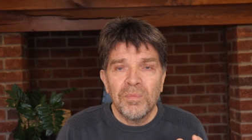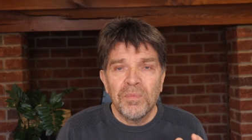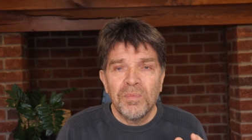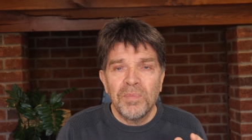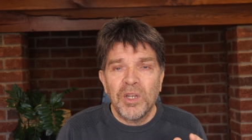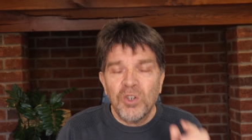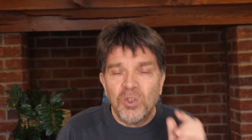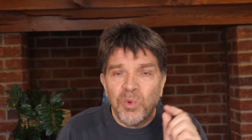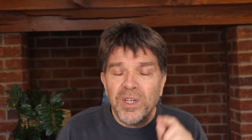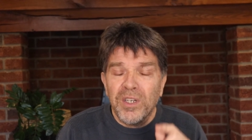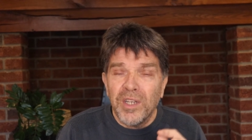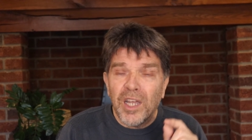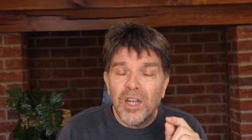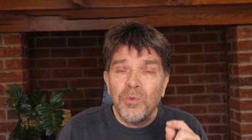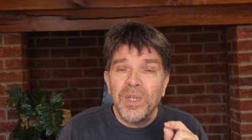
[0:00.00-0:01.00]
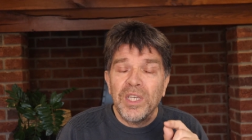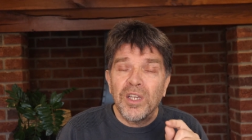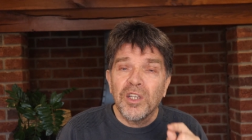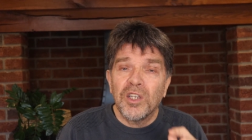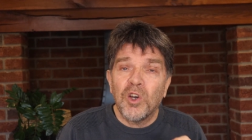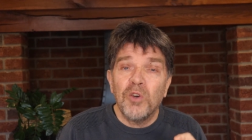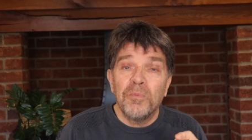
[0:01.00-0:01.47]
because now we
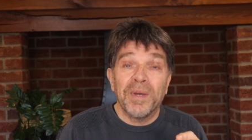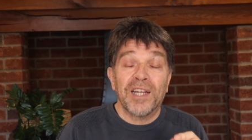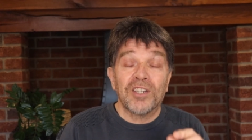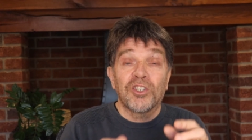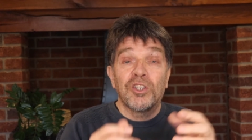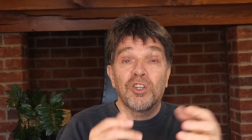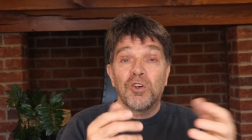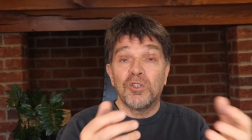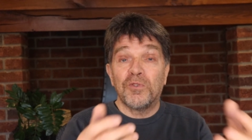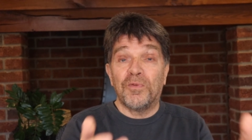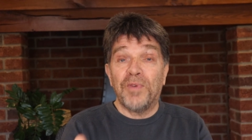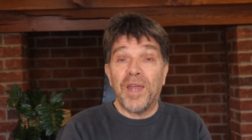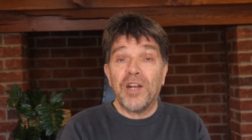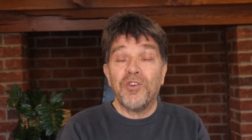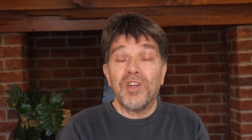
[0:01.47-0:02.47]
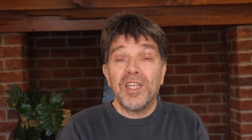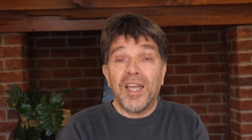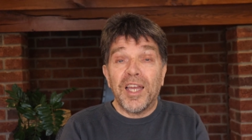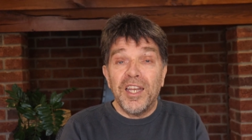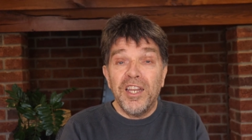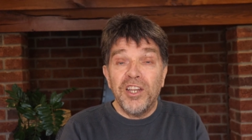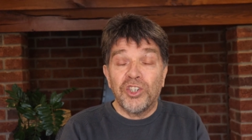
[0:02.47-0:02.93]
can go back to those
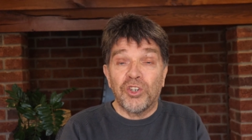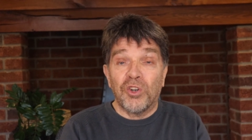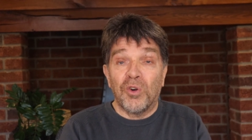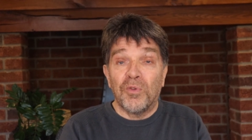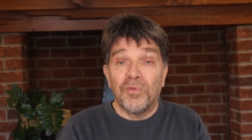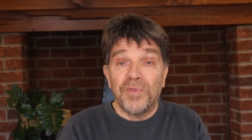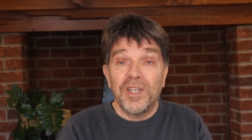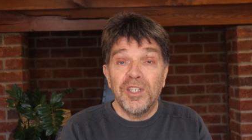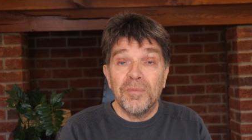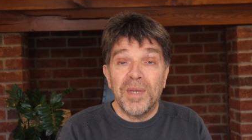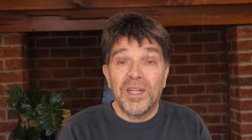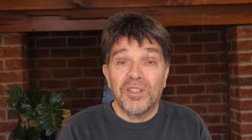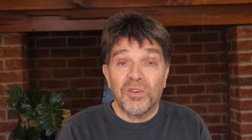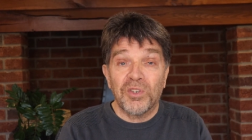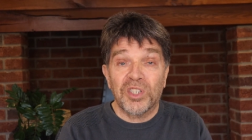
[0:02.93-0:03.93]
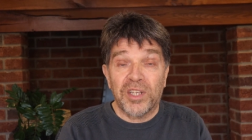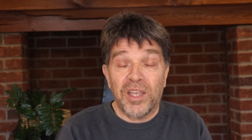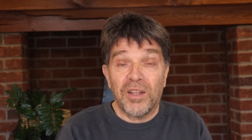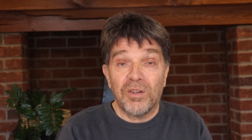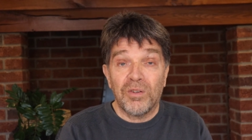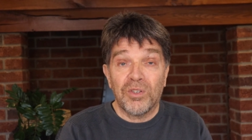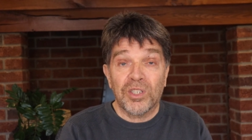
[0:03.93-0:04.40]
very initial fundamental
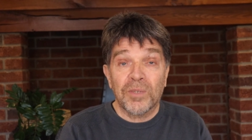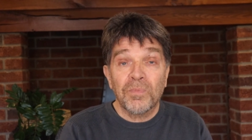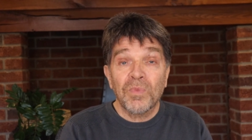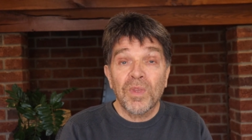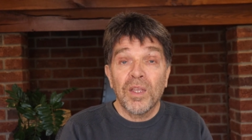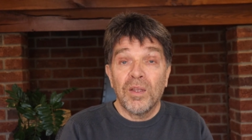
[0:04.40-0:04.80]
skills,